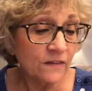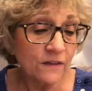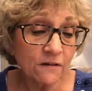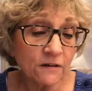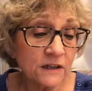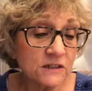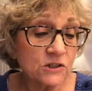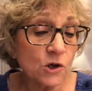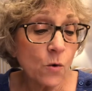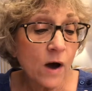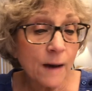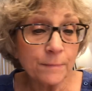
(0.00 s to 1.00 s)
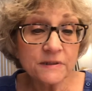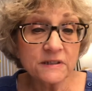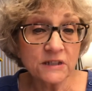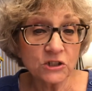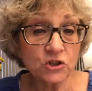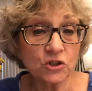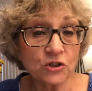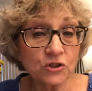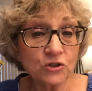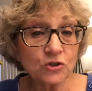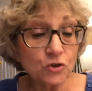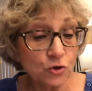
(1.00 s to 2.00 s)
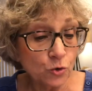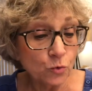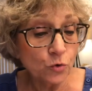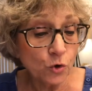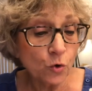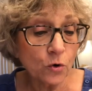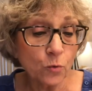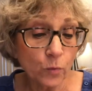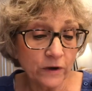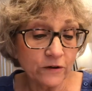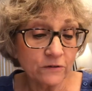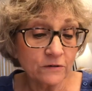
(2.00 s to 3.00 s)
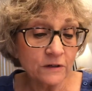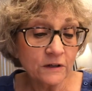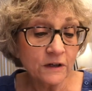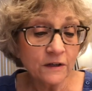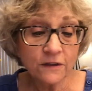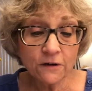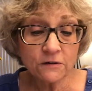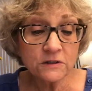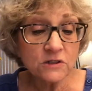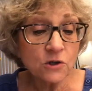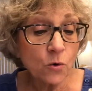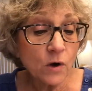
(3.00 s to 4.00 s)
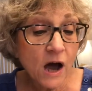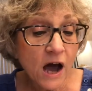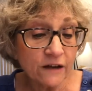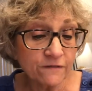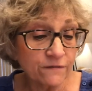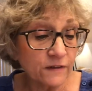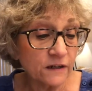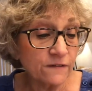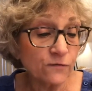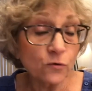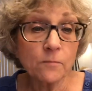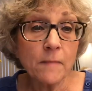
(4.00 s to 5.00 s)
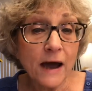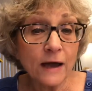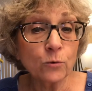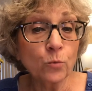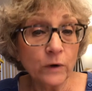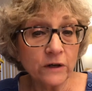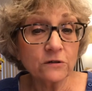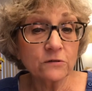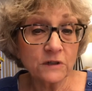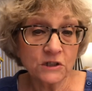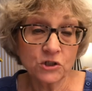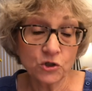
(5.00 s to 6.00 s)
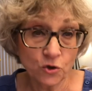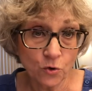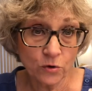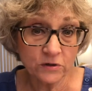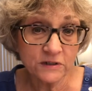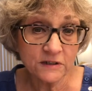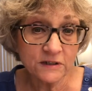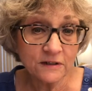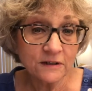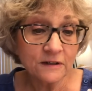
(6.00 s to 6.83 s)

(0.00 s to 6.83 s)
There is no opposition to your will. There is no conflict, for my will is yours.